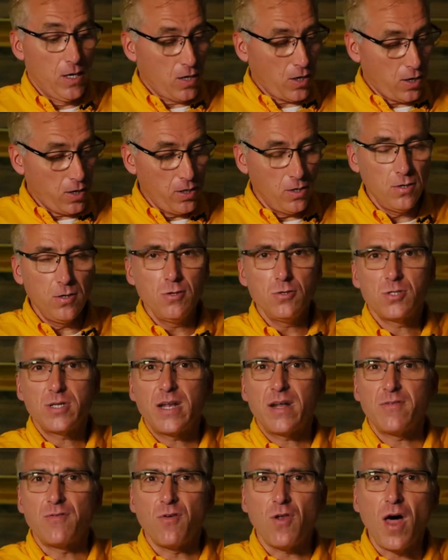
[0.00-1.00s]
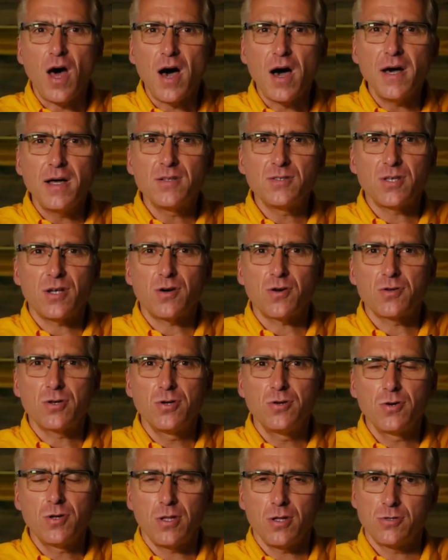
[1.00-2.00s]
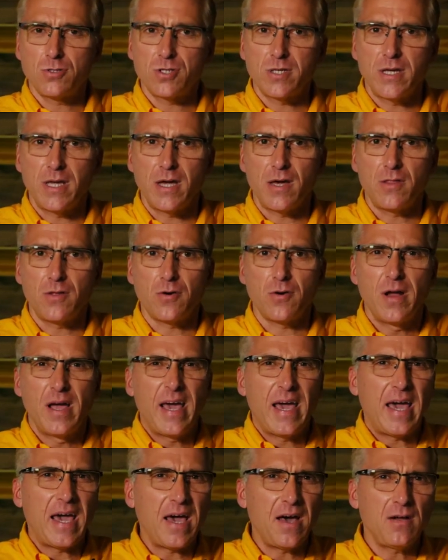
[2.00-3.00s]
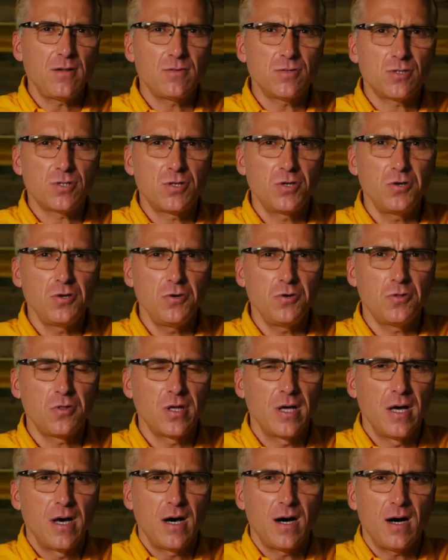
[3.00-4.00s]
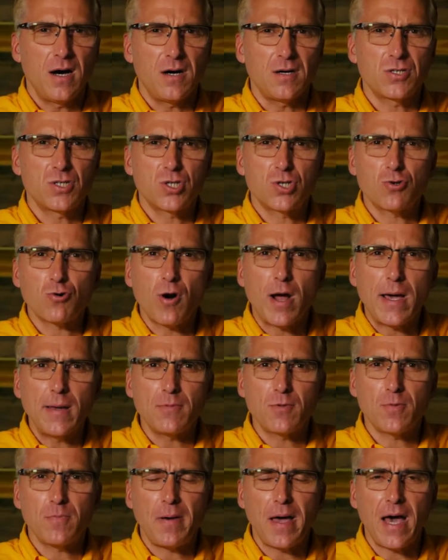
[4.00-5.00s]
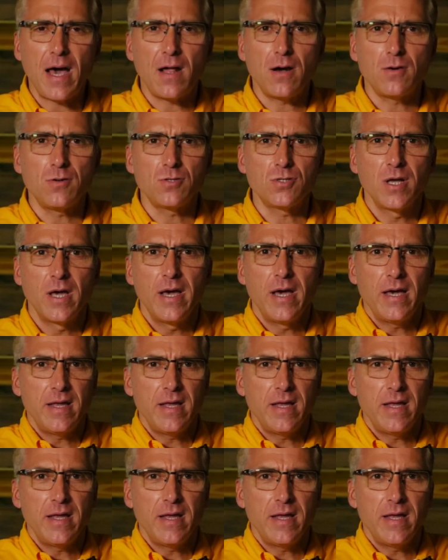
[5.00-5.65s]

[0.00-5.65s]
Clothes that have lines that are too close together, houndstooth, striped patterns.